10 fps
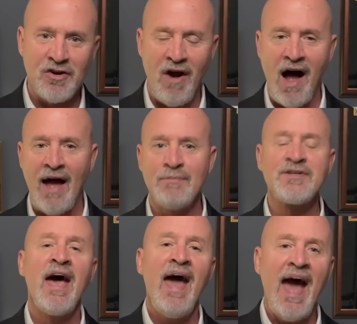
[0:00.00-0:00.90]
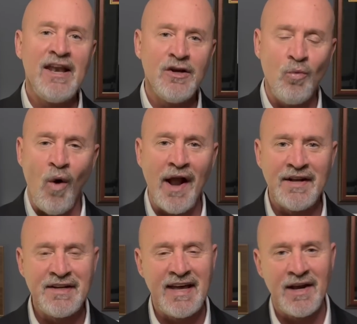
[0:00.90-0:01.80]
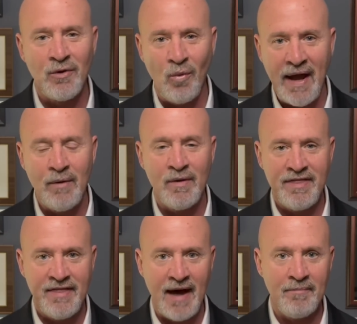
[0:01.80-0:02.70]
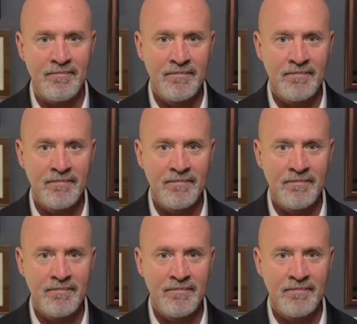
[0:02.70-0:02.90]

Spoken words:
crimes and you wanted to get away with them.